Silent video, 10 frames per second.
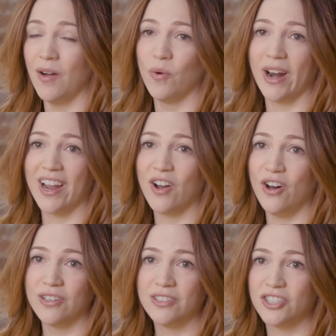What I
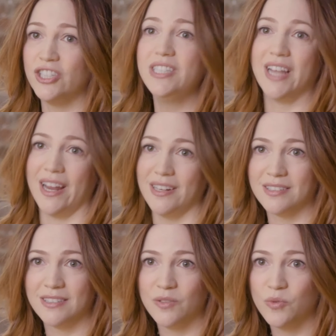call cheat
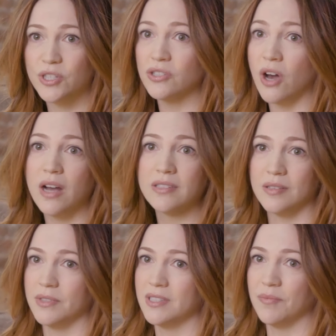days, which is
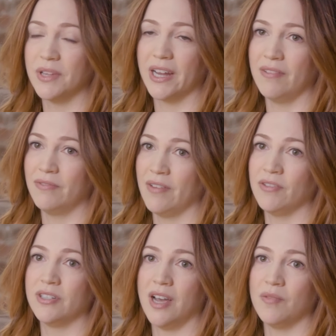awesome. It's something I've
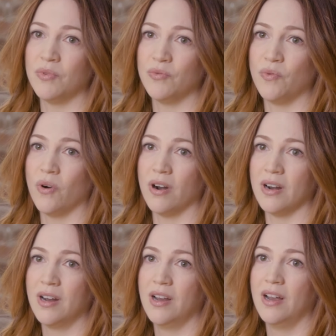never done
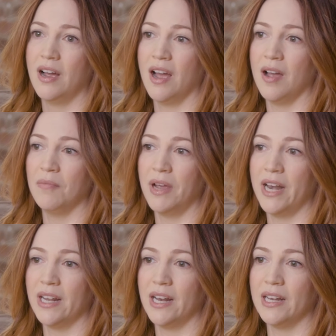before,
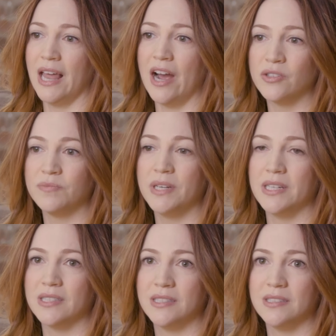and it allows me
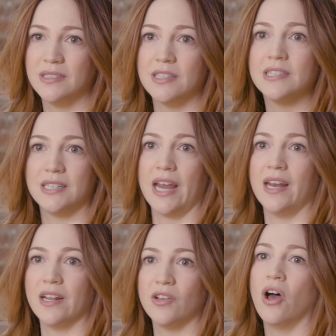to
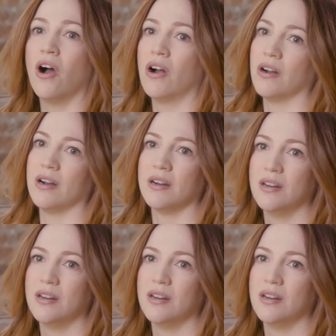sustain it longer.